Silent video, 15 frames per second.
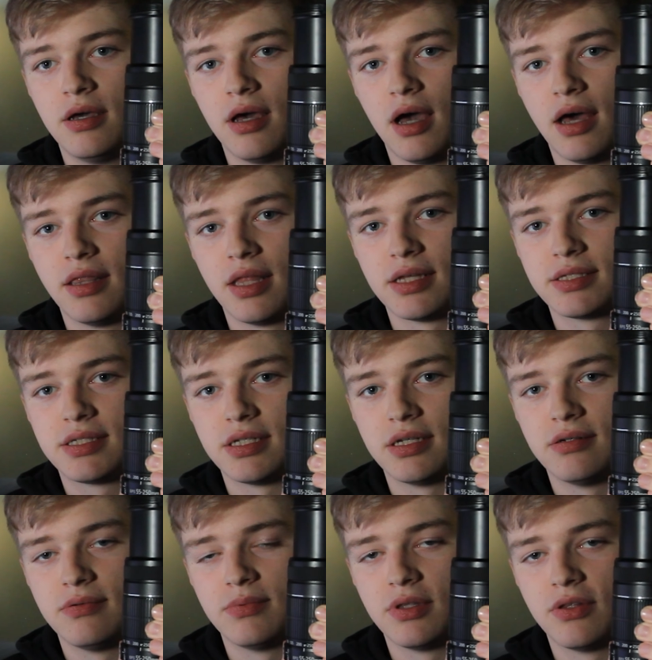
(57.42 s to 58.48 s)
and that's
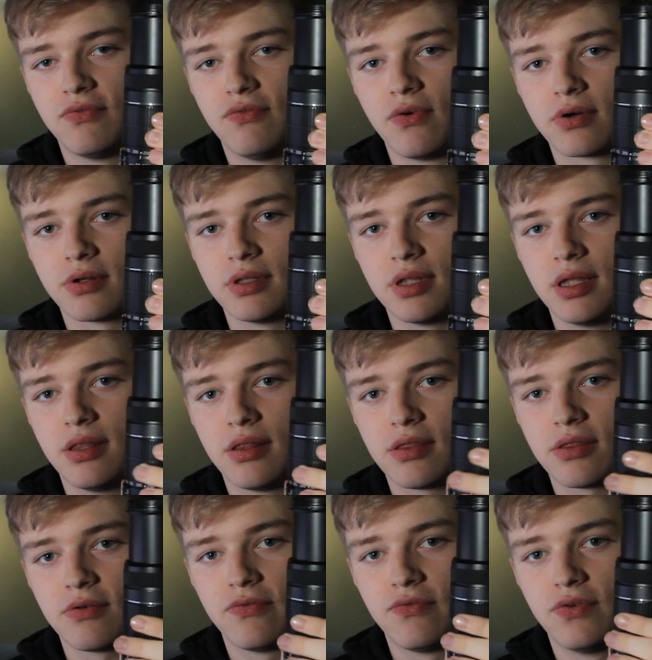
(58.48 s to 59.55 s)
it with the focal
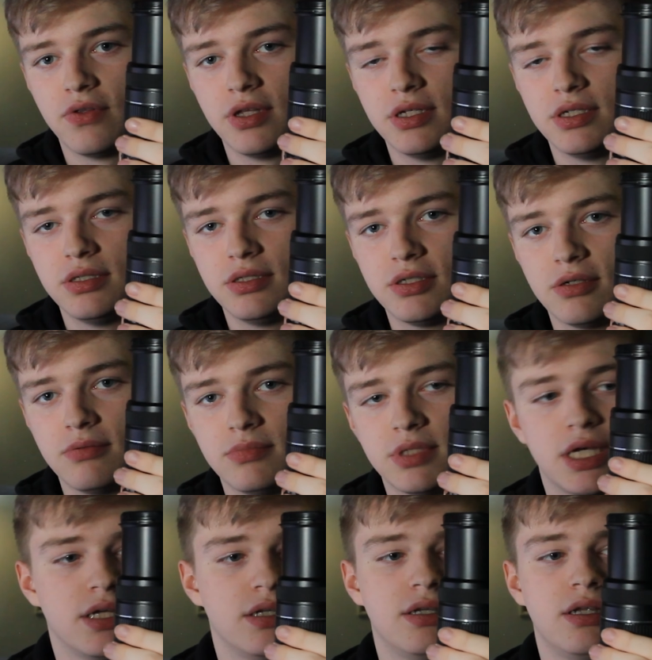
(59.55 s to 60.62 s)
length fully zoomed
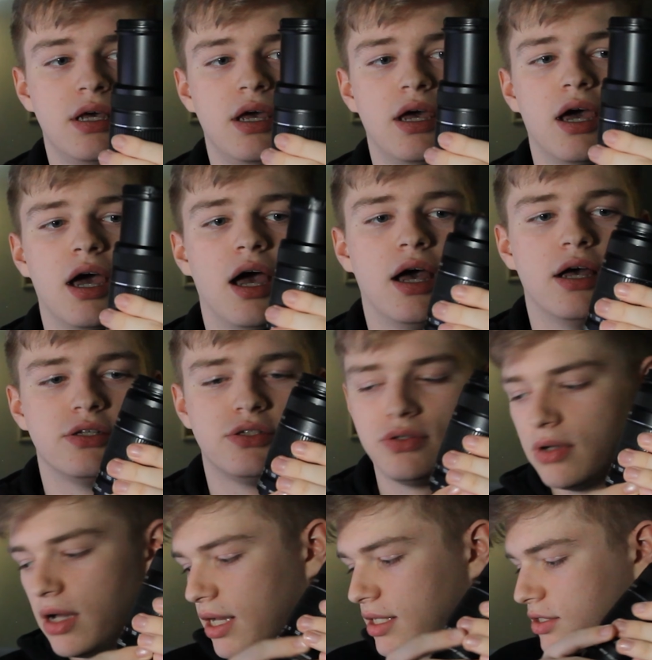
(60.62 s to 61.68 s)
in.
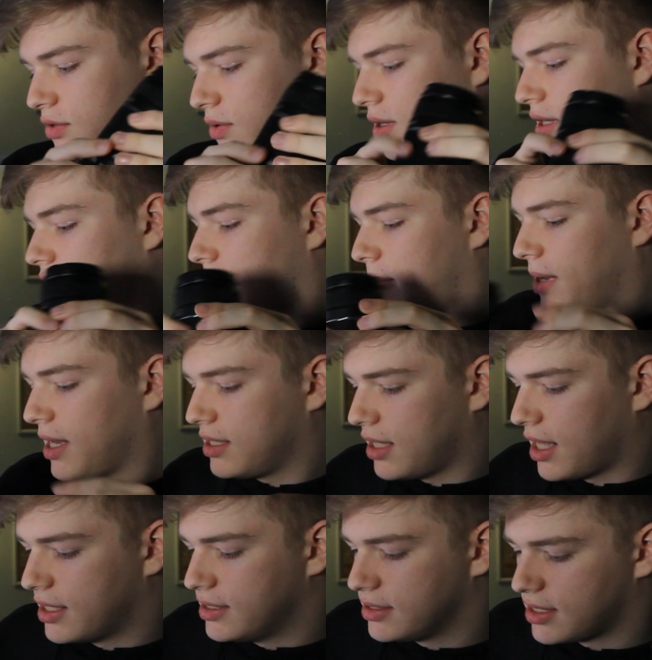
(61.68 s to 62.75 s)
So it's quite a big
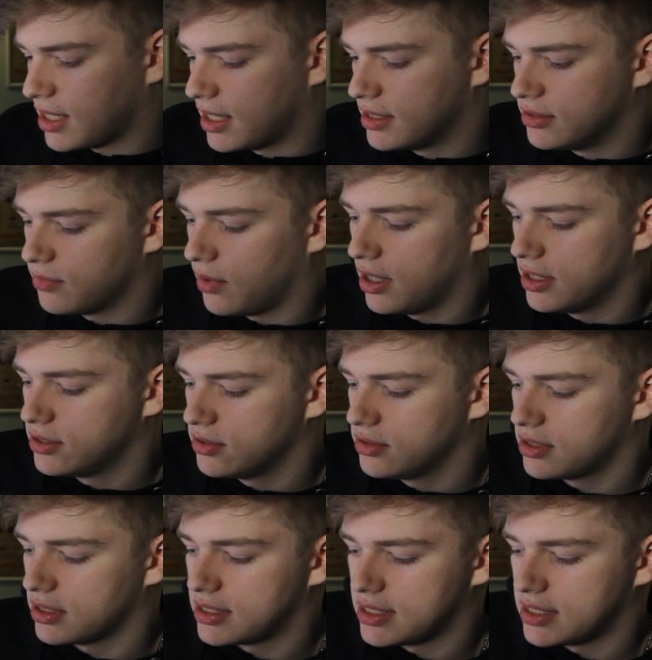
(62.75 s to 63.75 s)
lens, and what I do to